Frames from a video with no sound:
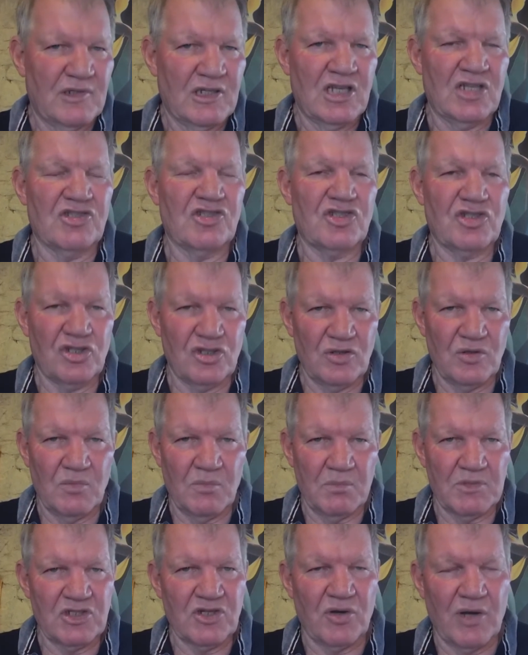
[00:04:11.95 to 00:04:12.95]

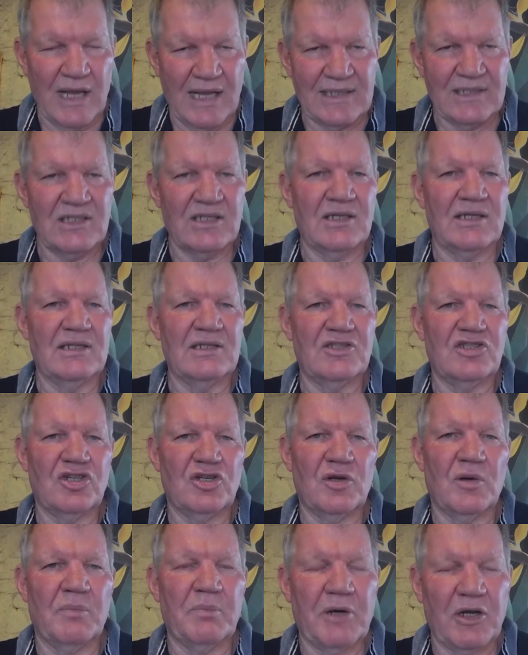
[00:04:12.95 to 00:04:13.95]
consume, to enter
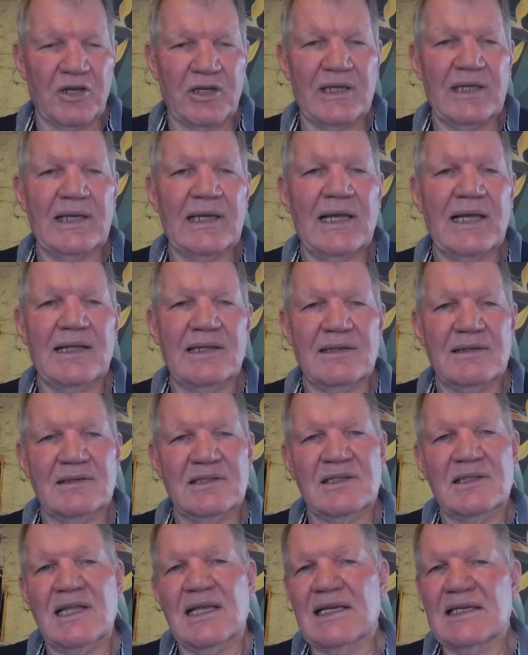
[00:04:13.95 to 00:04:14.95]
into your body,
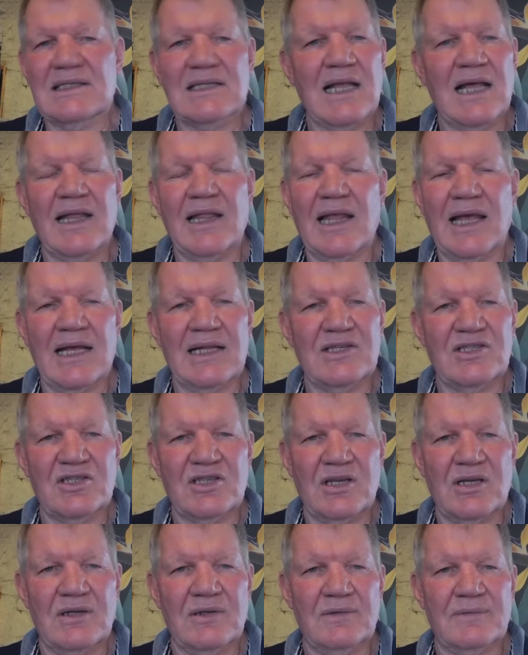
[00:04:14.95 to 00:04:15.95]
and things like that.
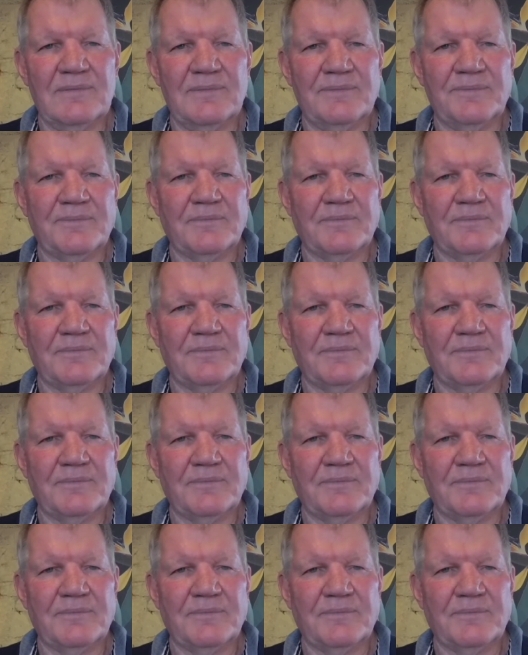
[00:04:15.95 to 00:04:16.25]
So